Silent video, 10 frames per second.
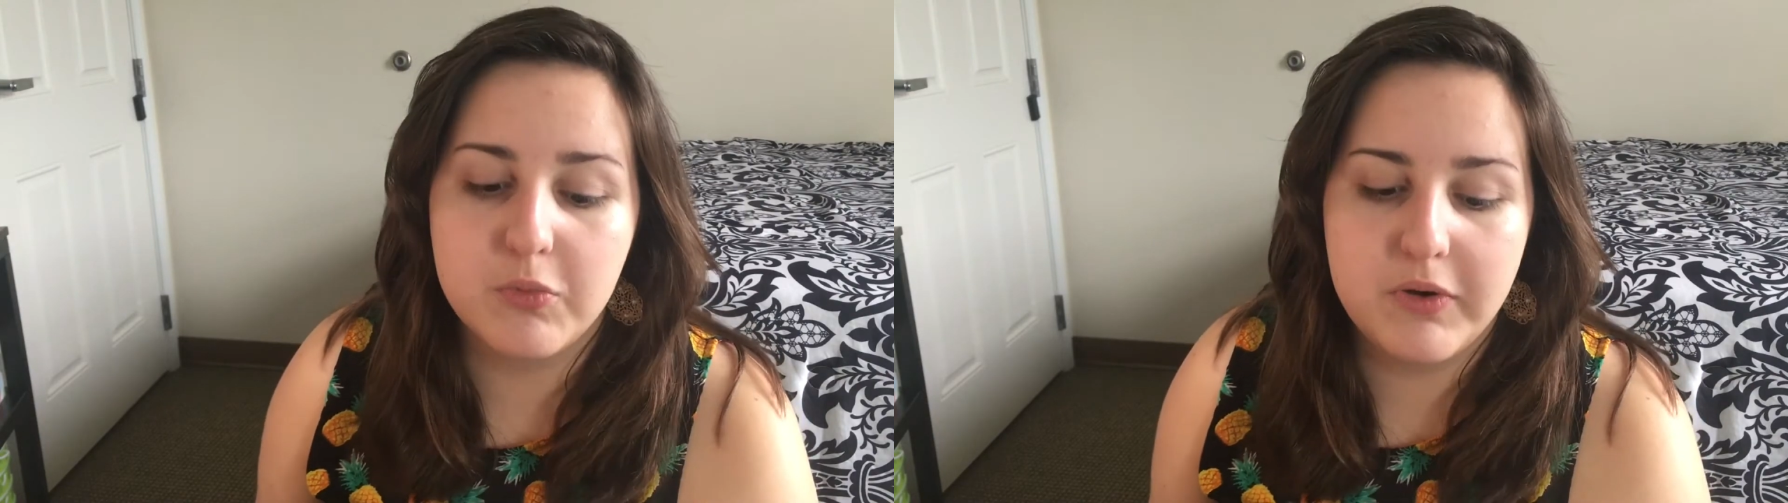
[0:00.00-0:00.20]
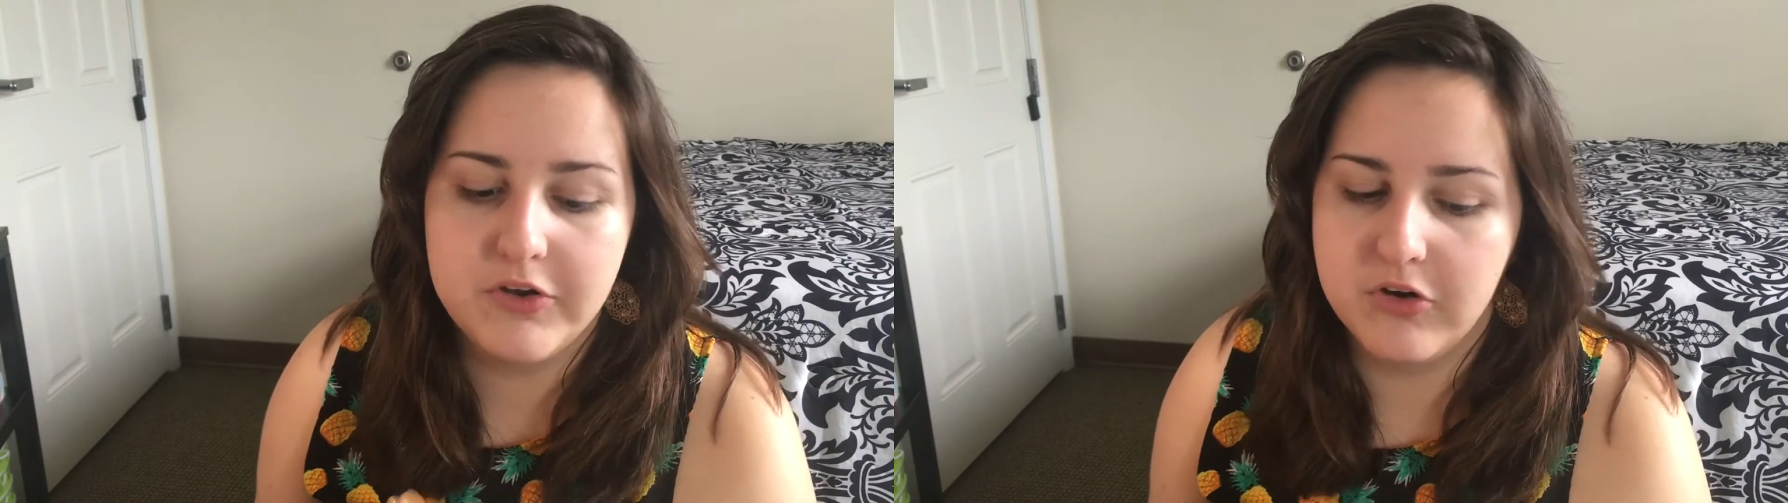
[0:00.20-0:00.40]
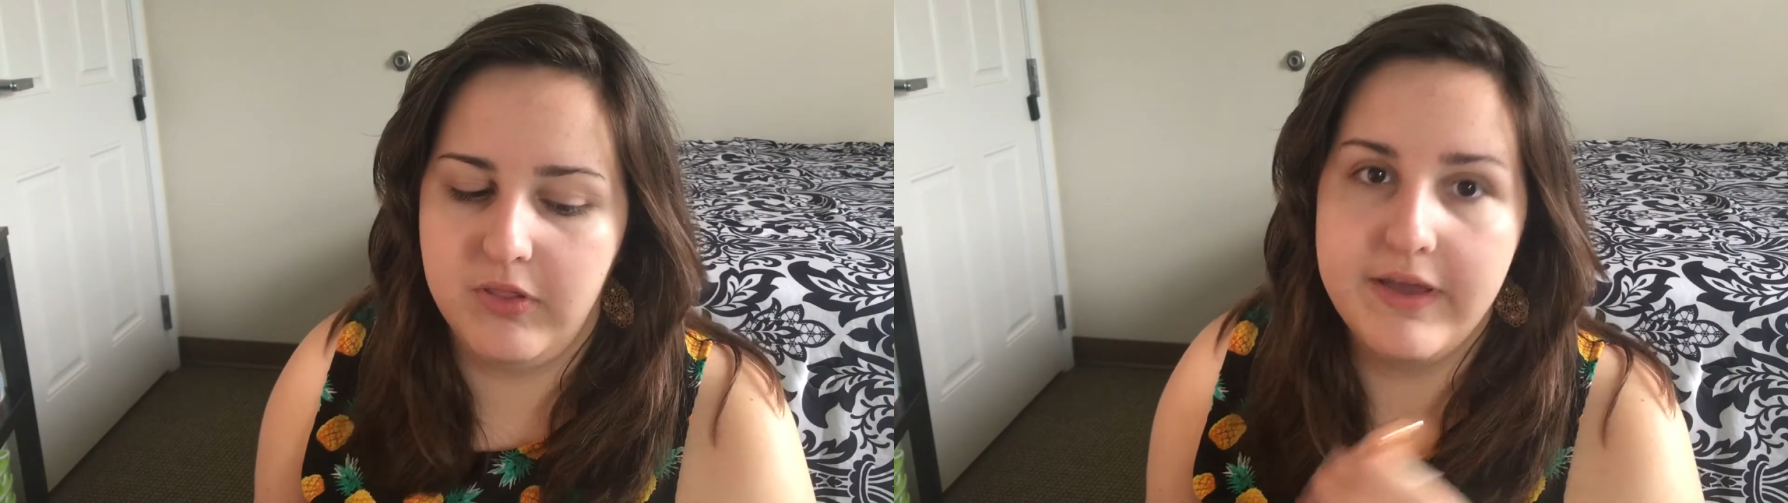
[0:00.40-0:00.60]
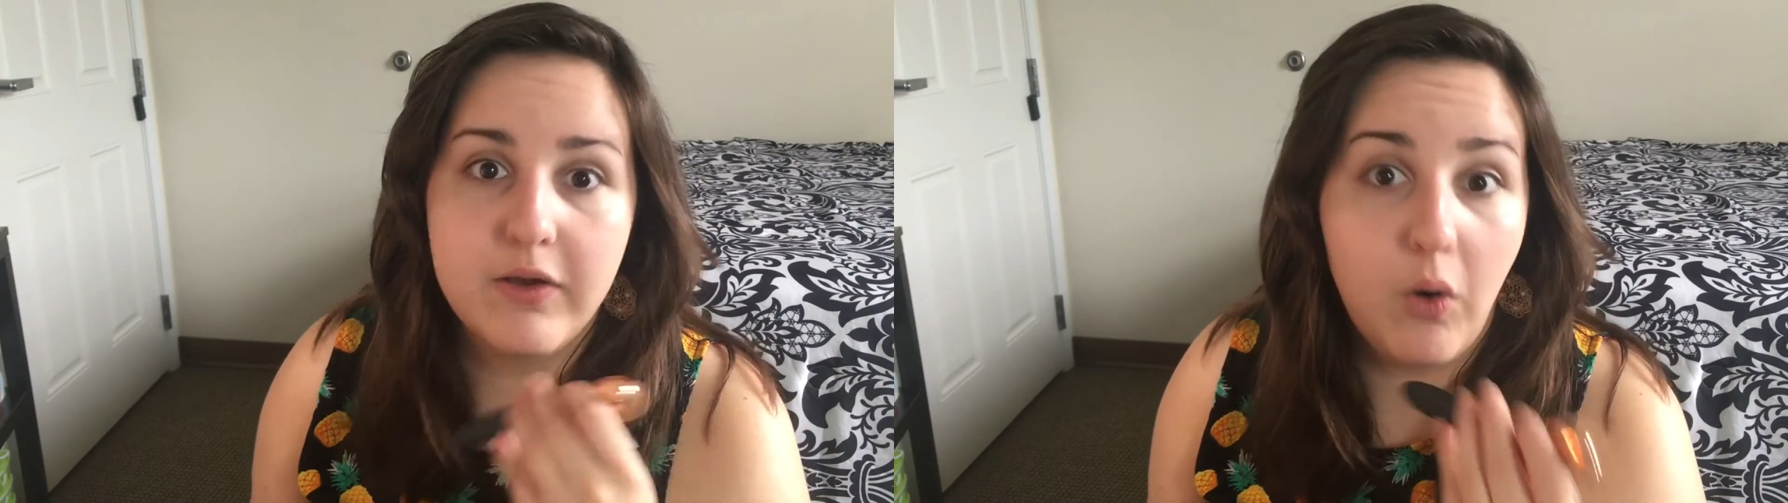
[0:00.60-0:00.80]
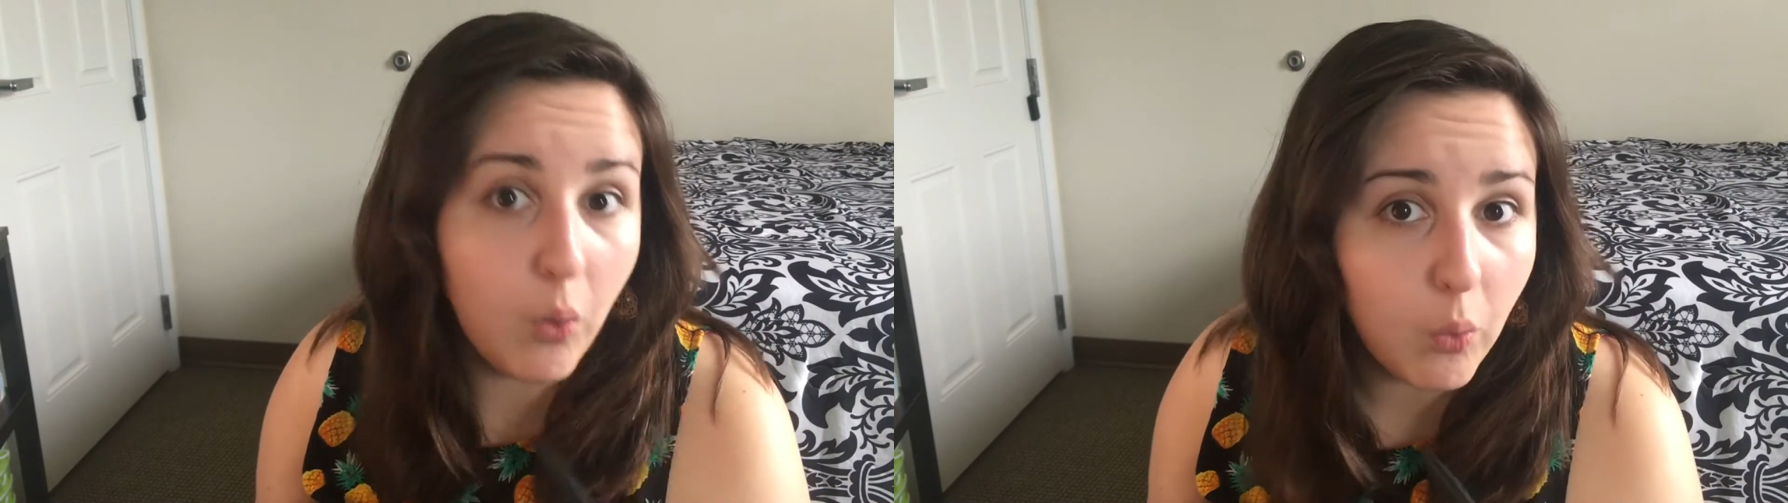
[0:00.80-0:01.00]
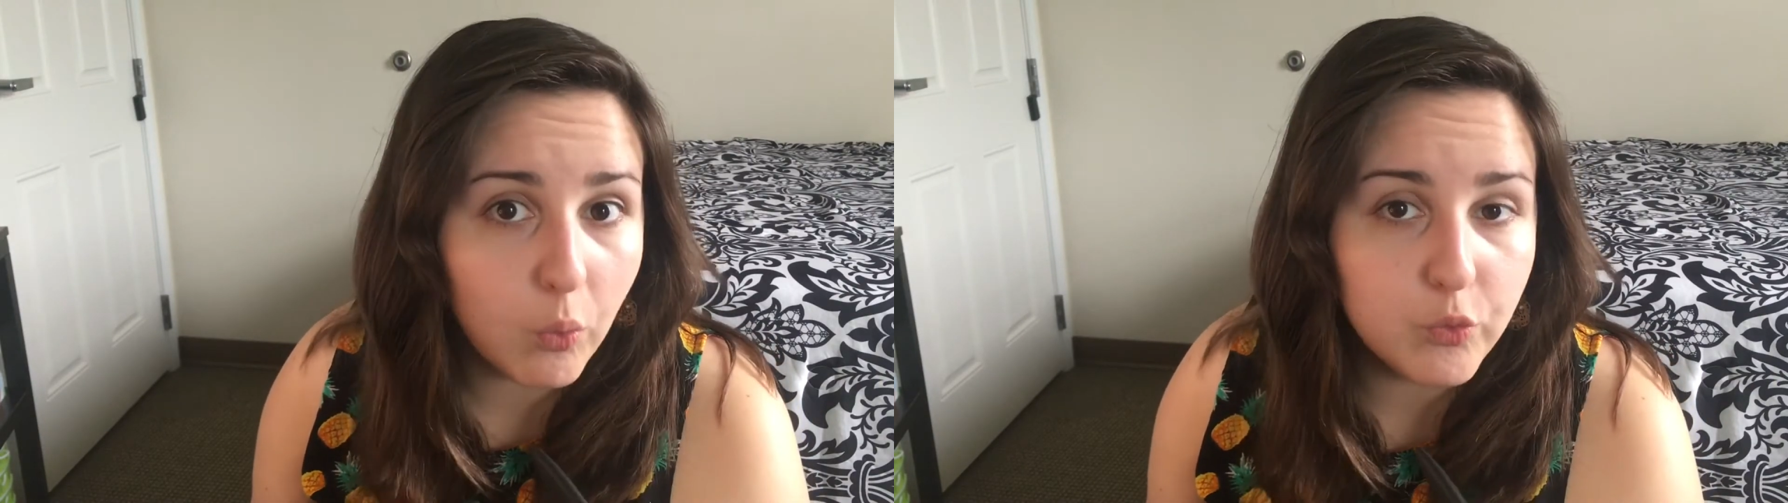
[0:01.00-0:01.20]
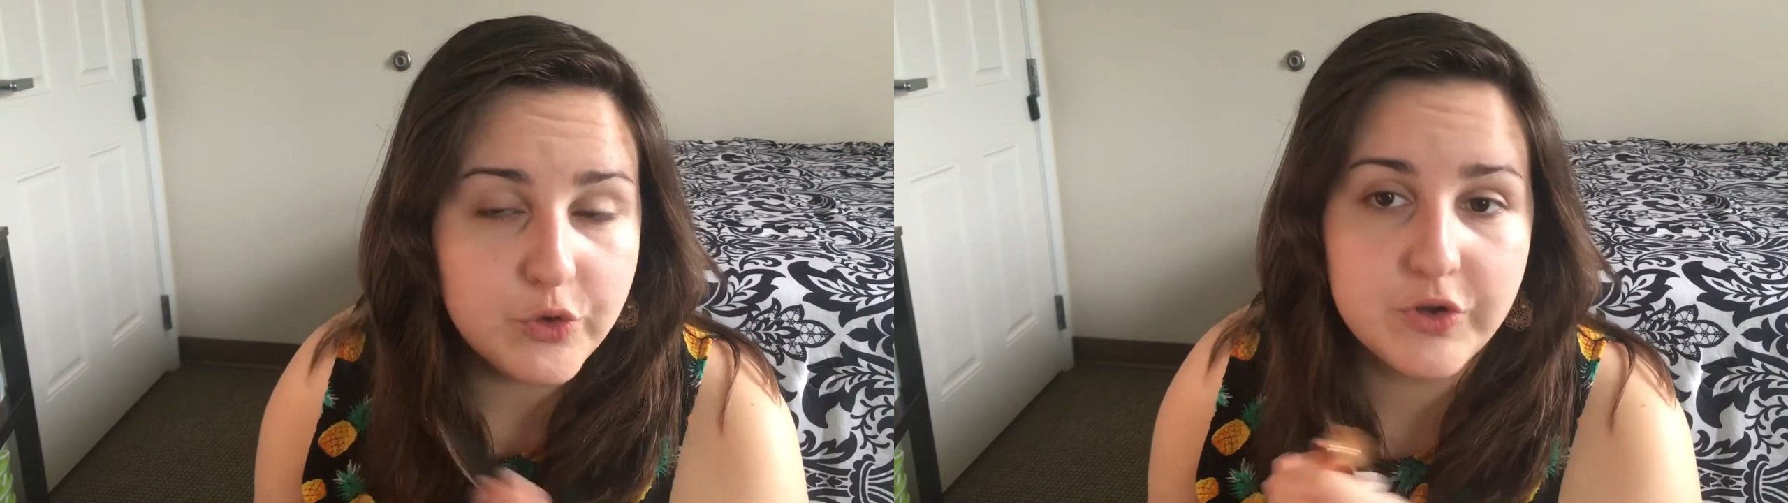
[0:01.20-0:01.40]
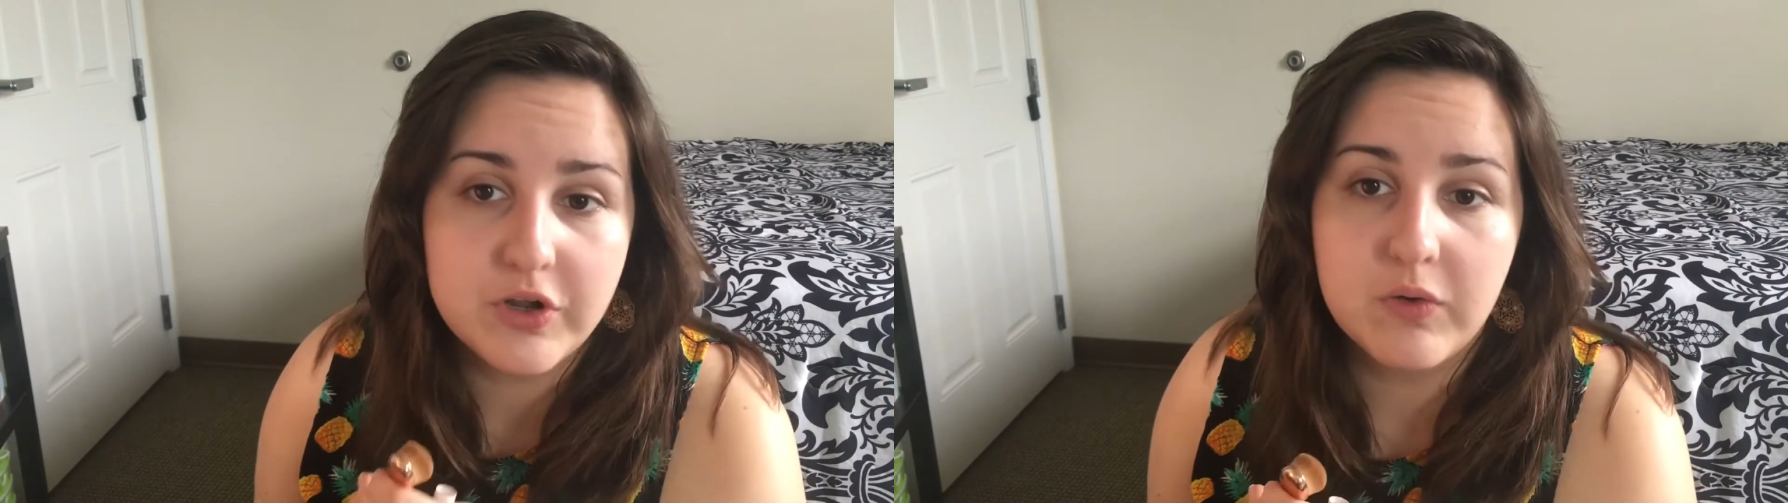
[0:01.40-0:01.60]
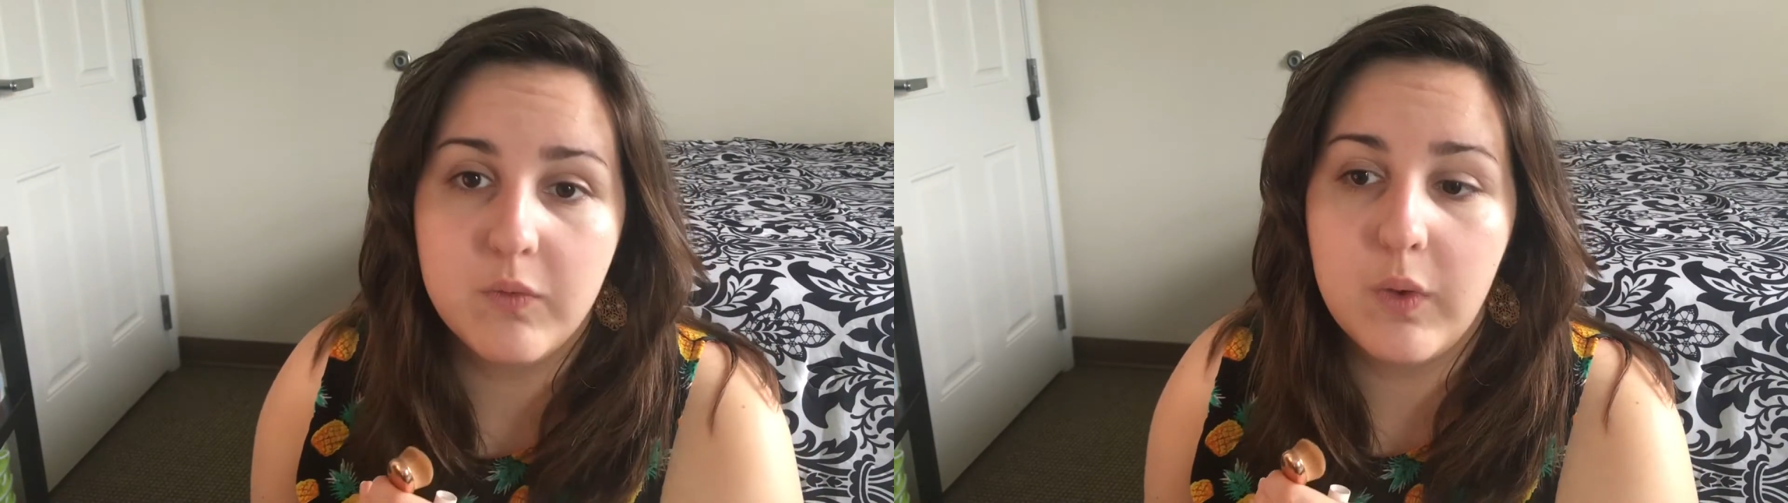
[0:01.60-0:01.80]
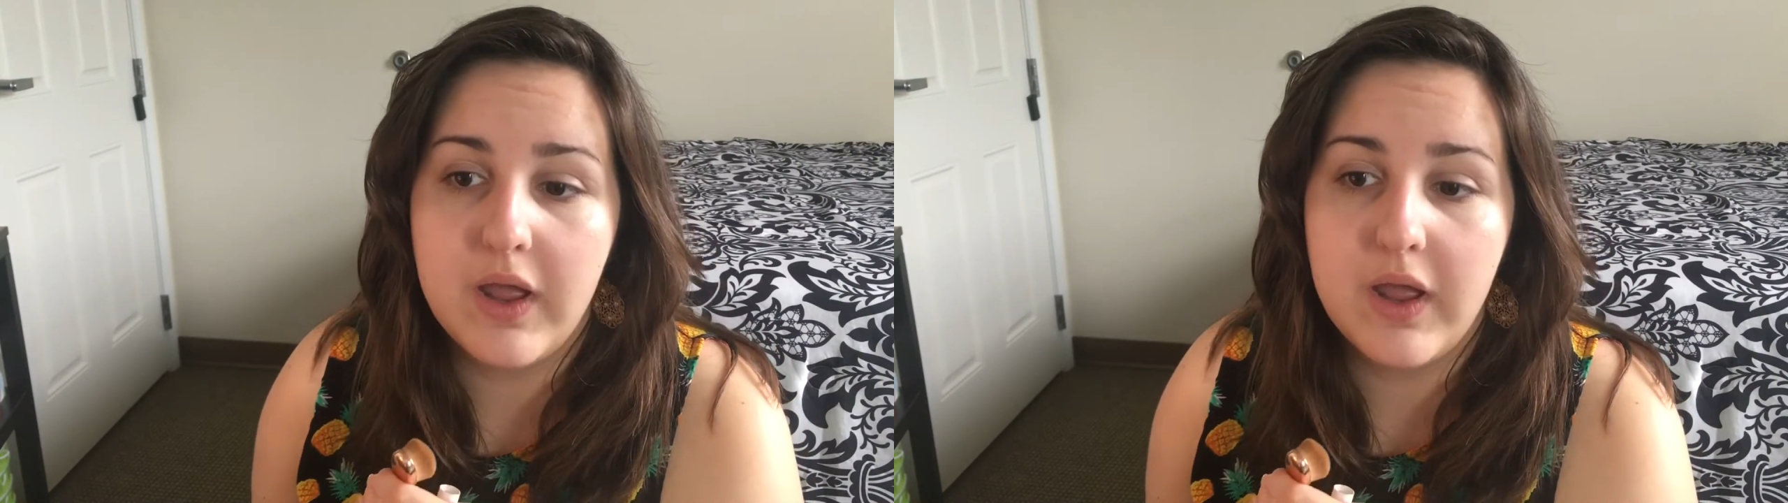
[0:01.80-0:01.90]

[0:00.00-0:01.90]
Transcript: when you're like old, you know.